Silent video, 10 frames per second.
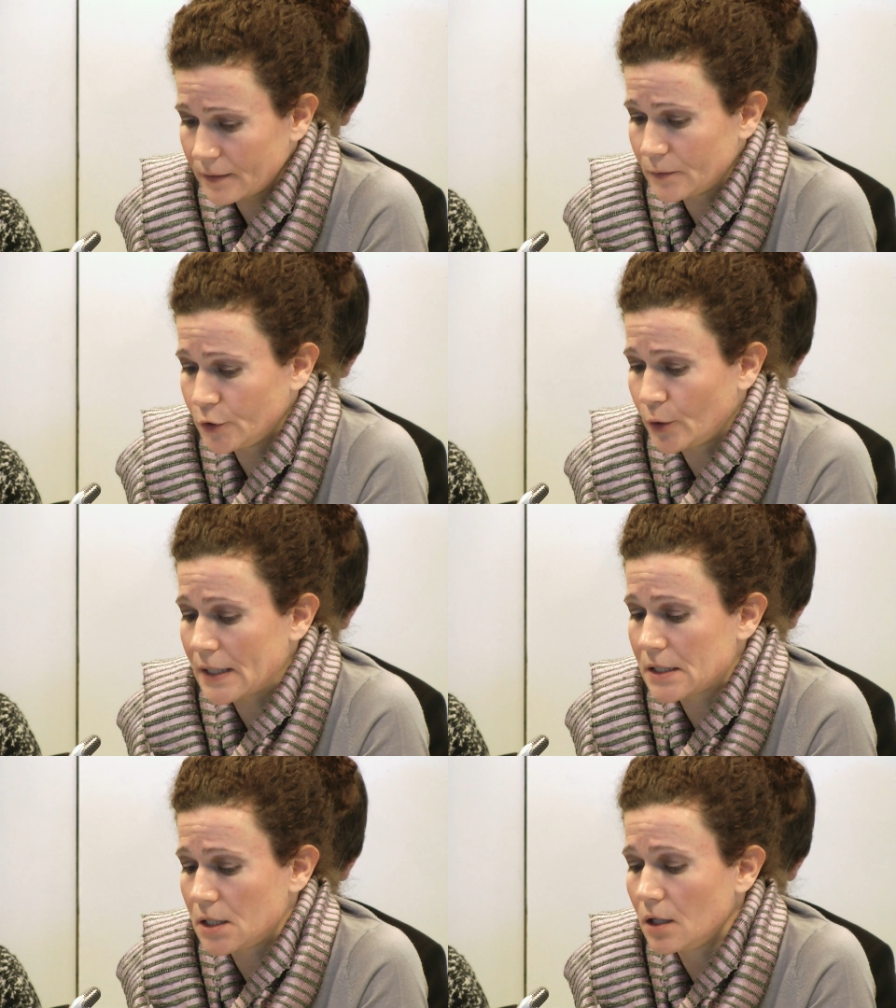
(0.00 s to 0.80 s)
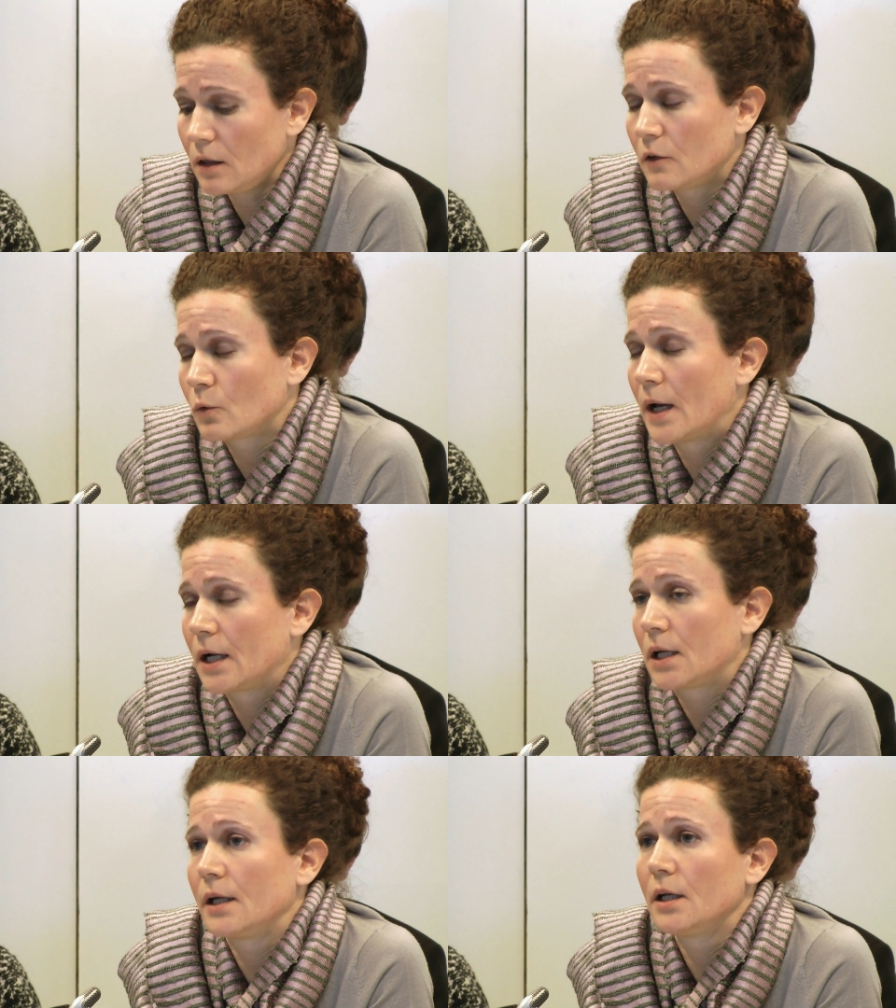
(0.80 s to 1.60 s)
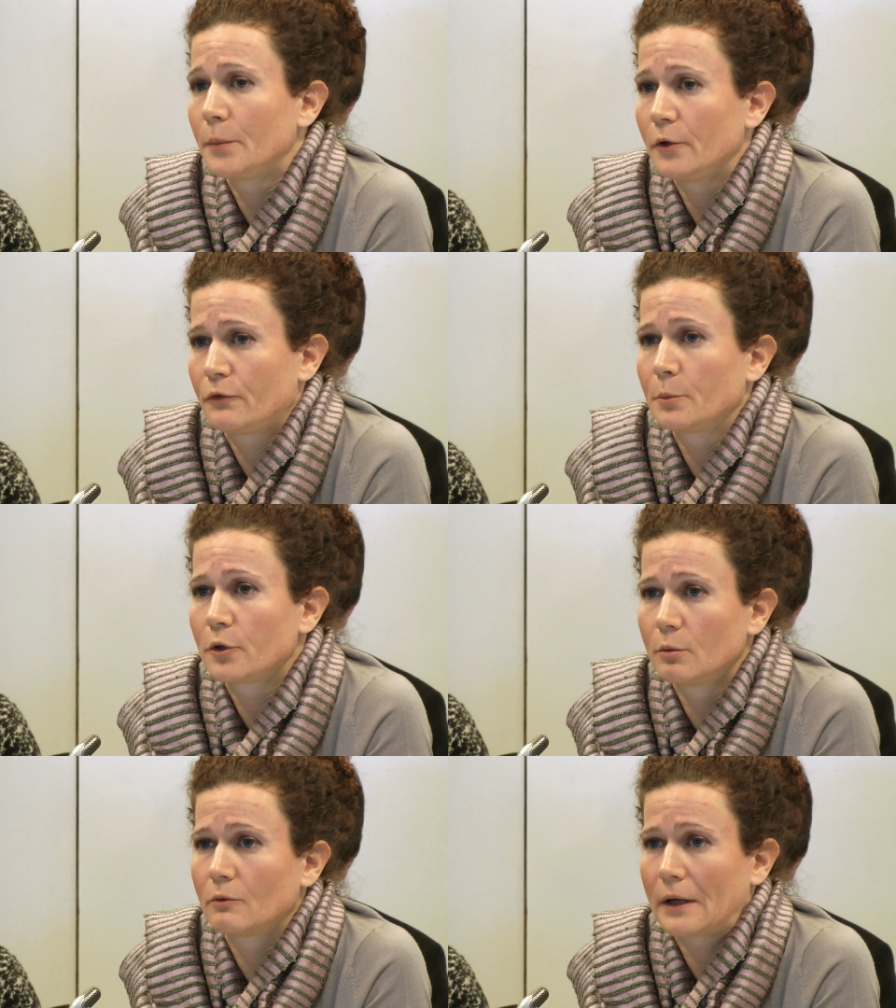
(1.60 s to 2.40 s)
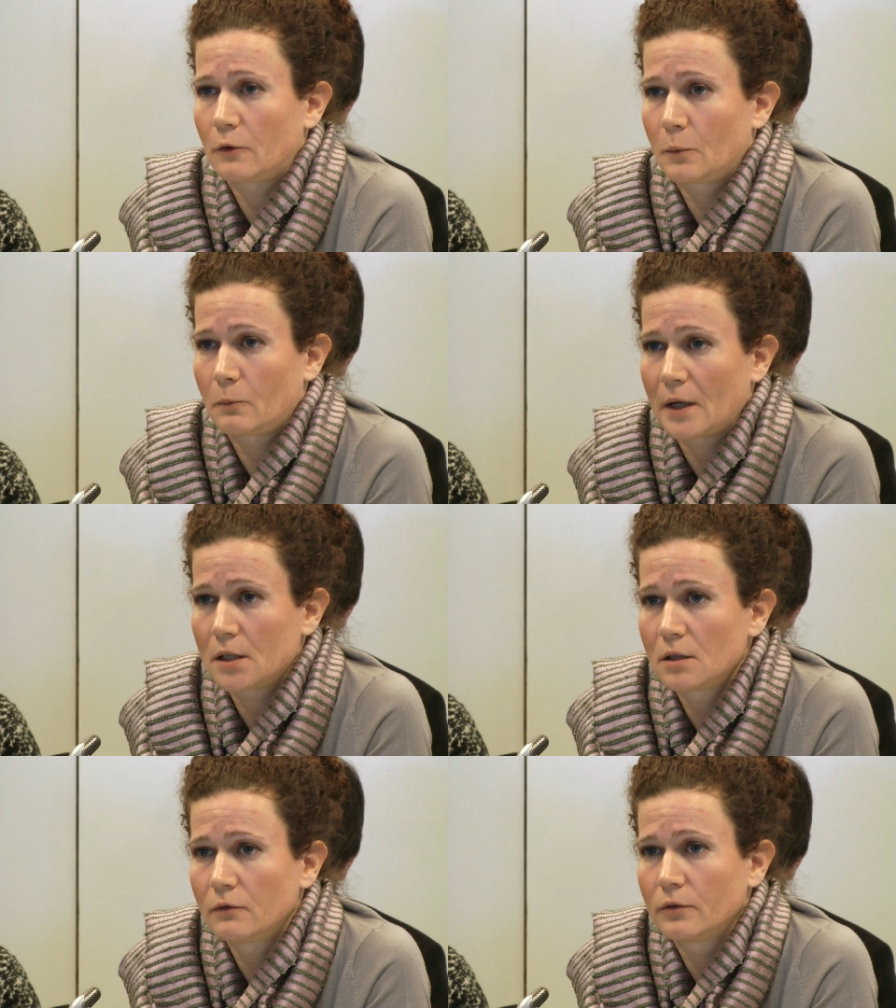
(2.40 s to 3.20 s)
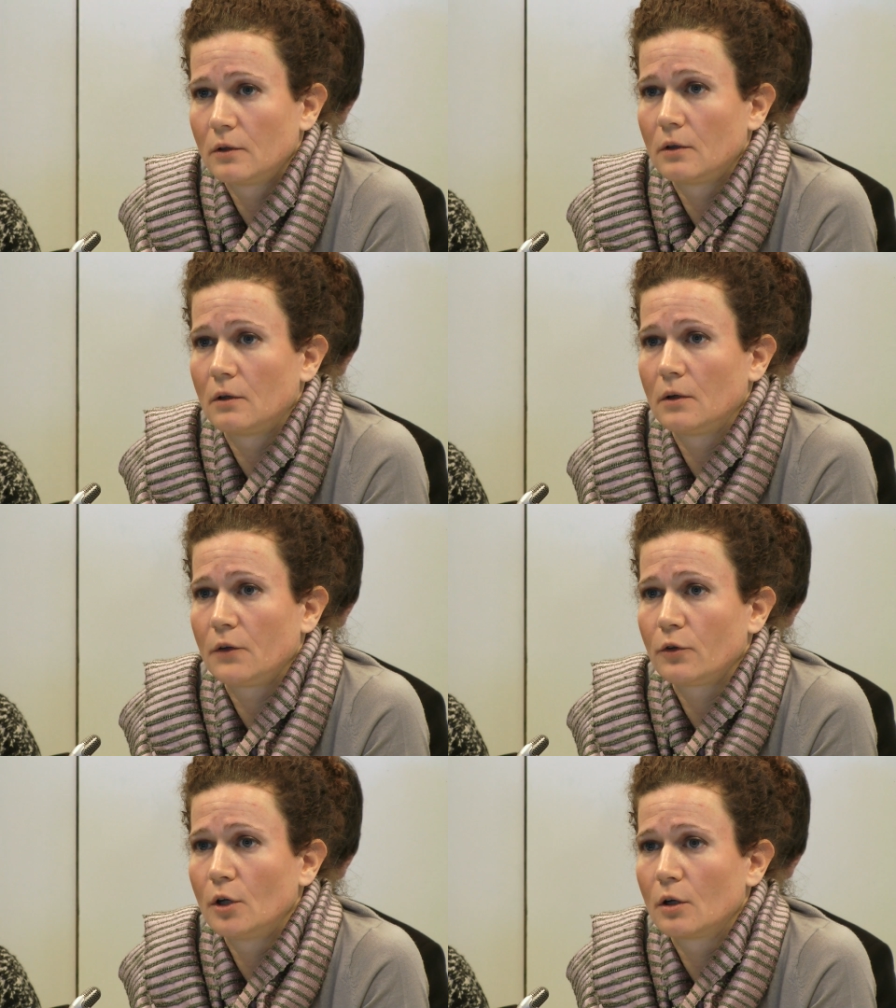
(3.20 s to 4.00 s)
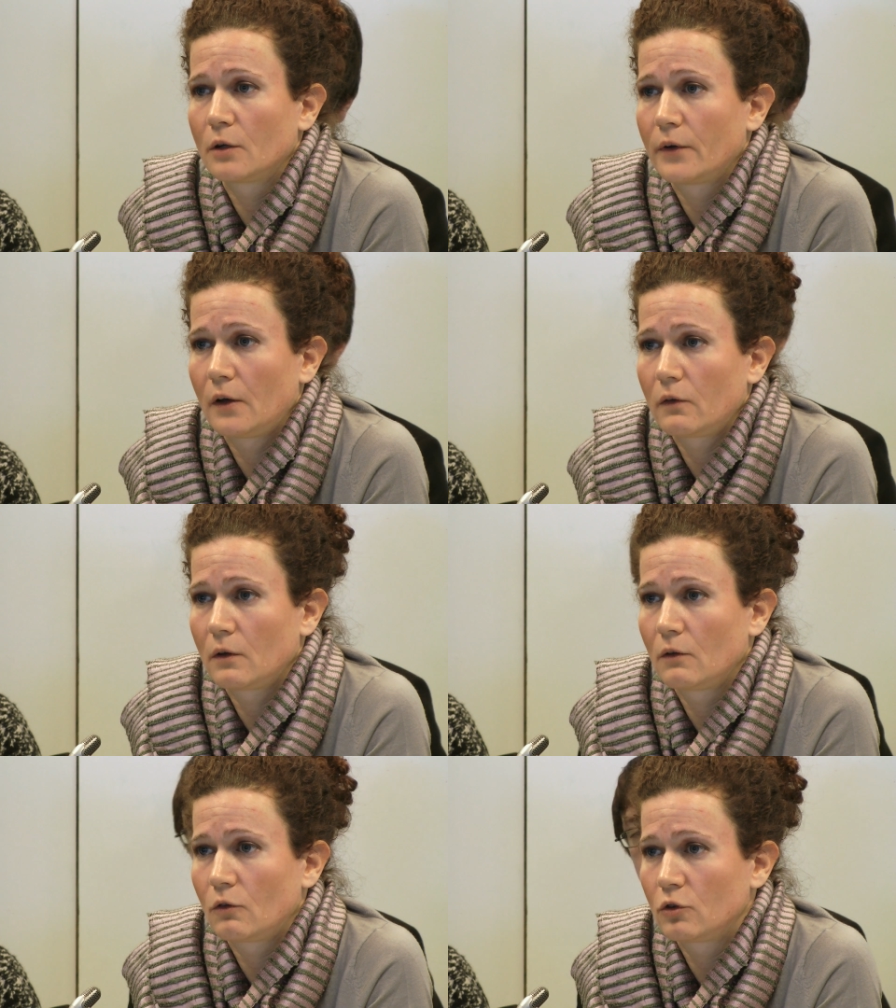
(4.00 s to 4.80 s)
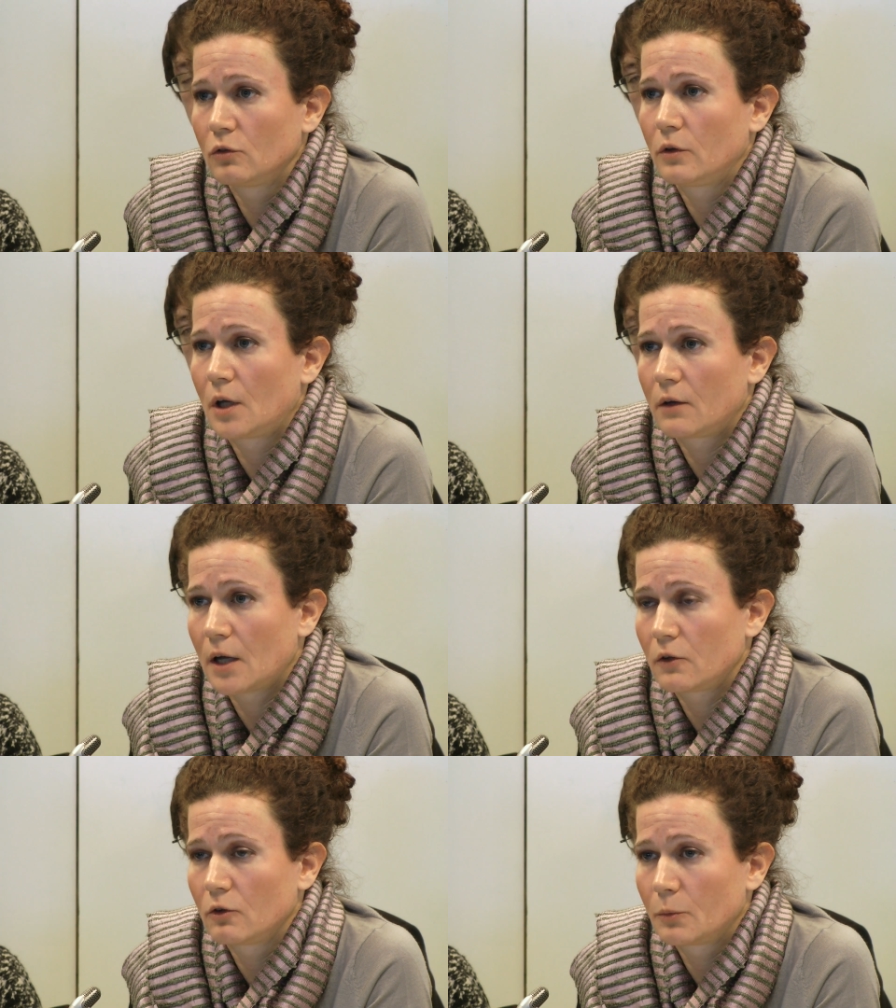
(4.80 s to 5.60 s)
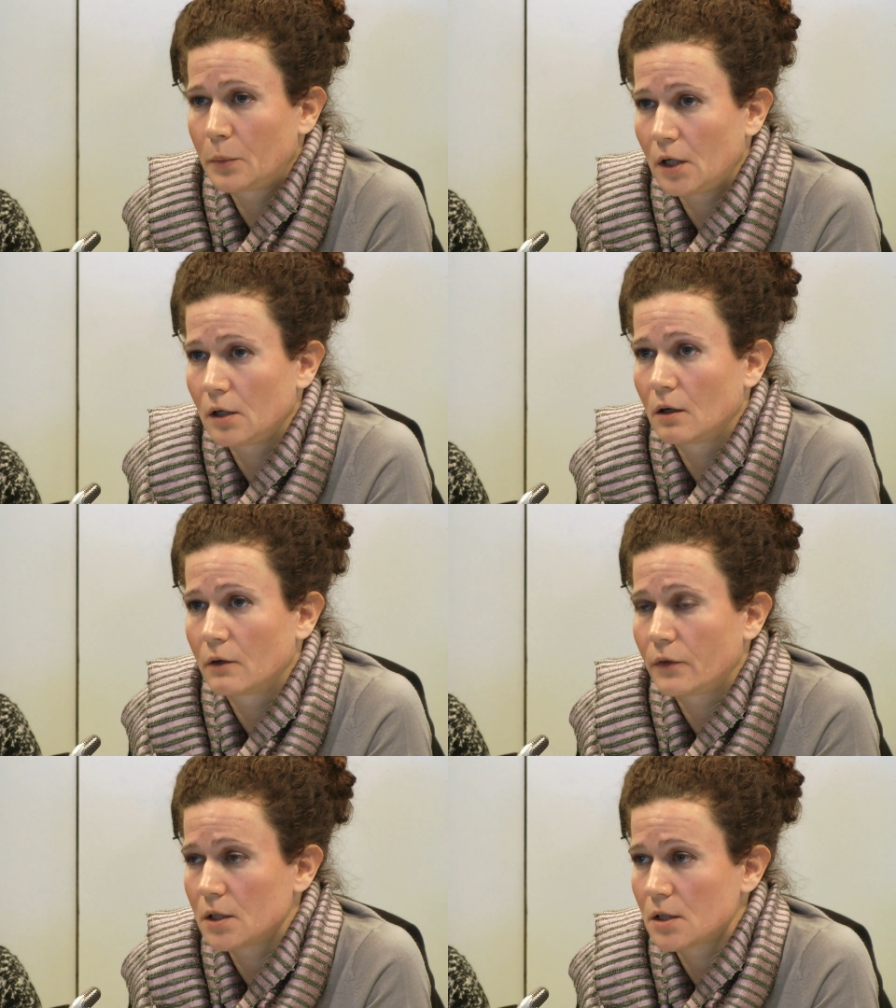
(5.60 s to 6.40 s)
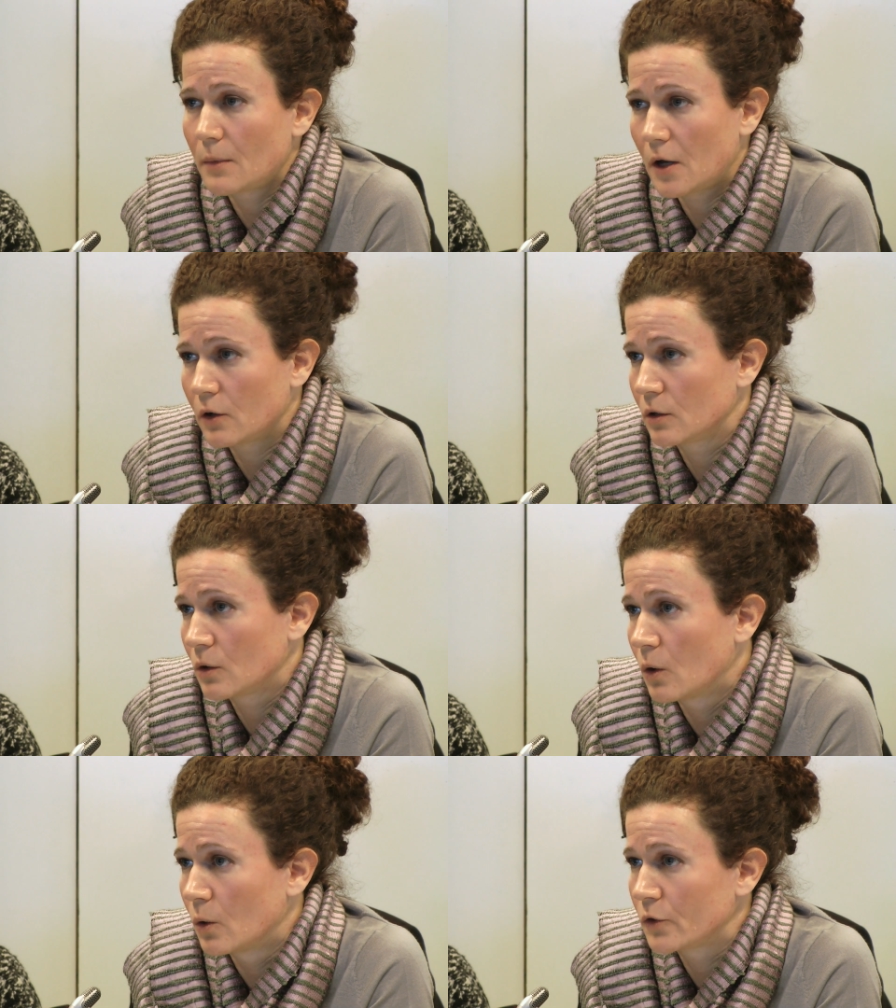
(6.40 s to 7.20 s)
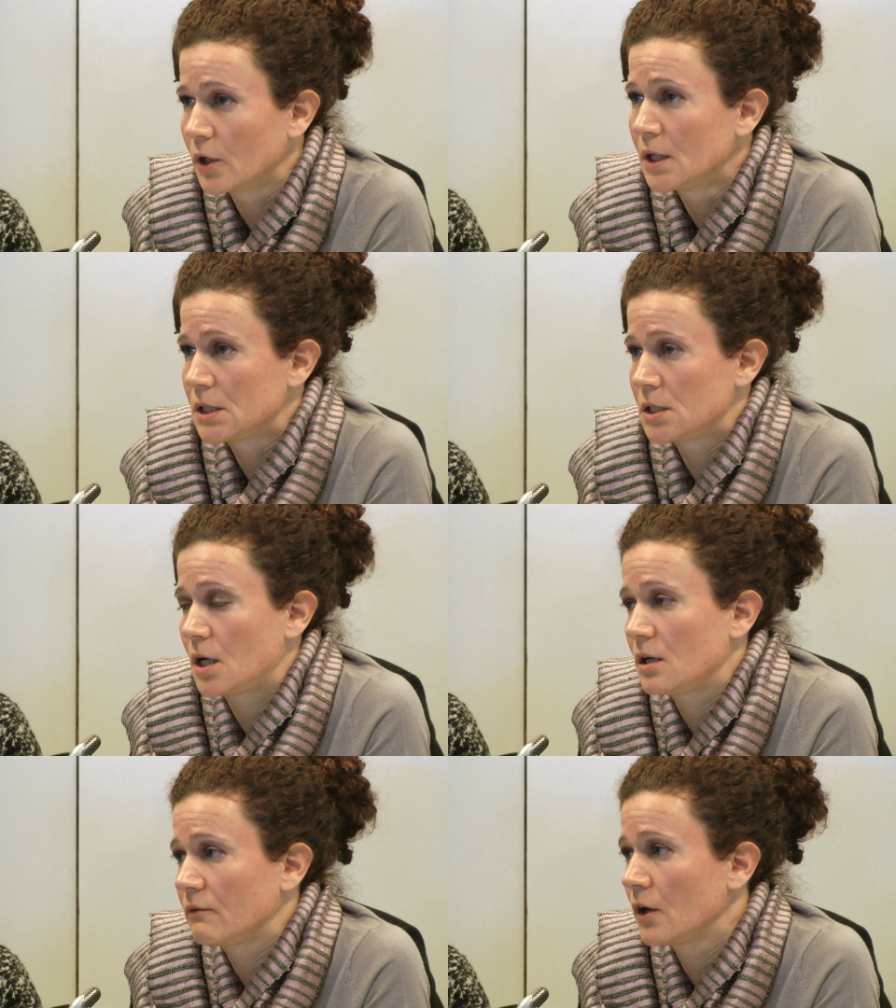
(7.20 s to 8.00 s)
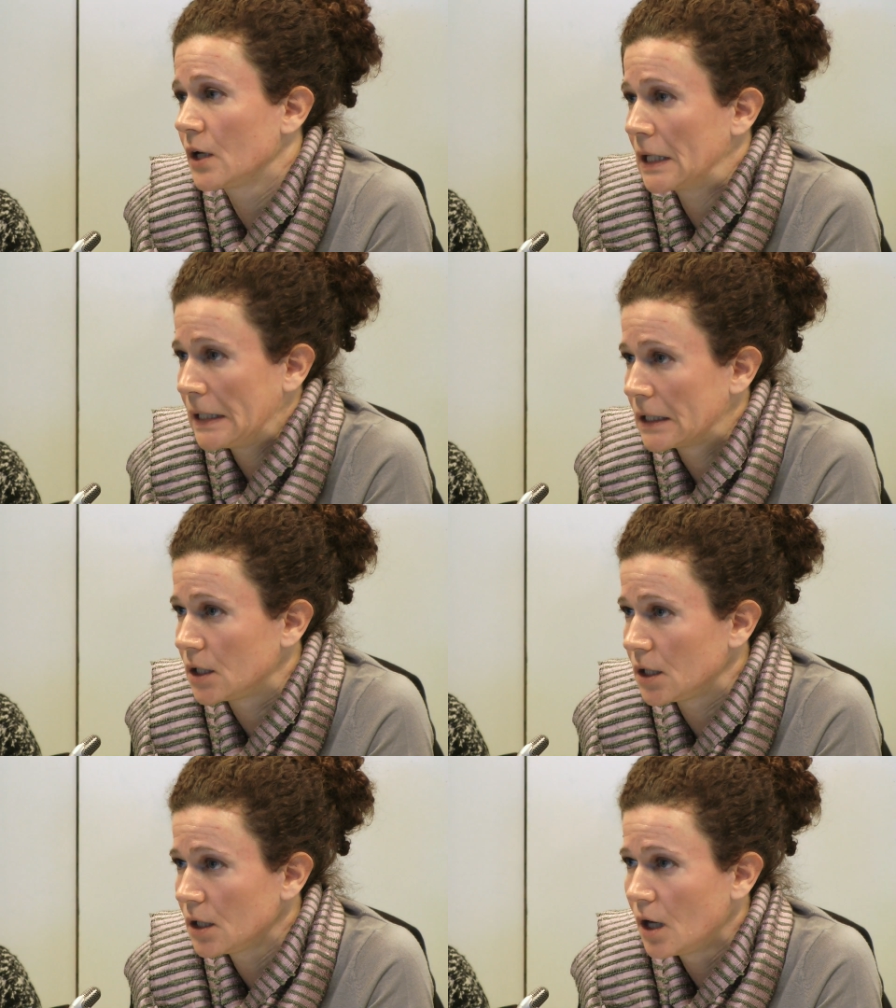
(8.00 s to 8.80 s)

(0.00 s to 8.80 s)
You can see this quite clearly both from a human rights perspective. If you look, for instance, to the advisory opinion of the Inter-American Court, stating very clearly